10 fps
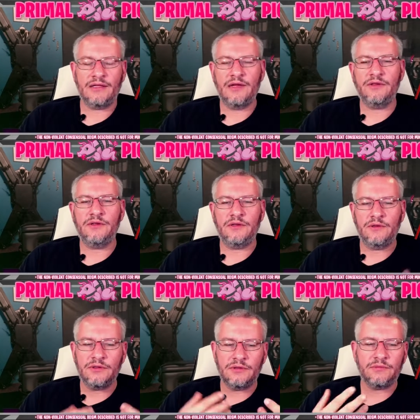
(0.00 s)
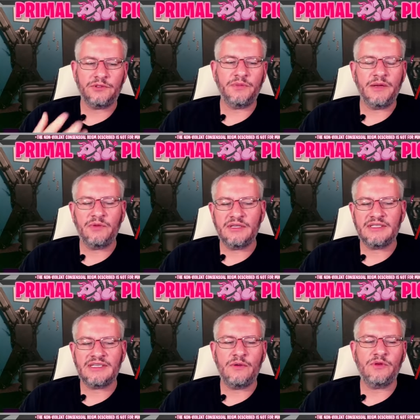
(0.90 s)
Now you you should be able to
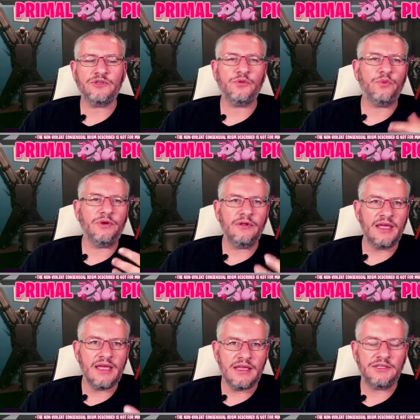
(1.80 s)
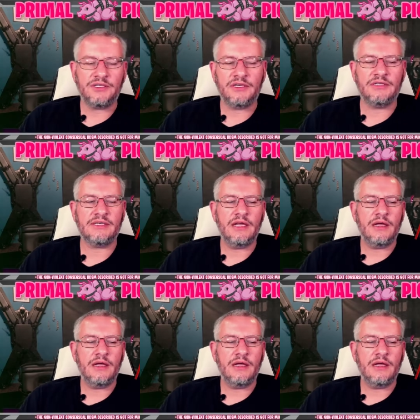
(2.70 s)
say what your real age is.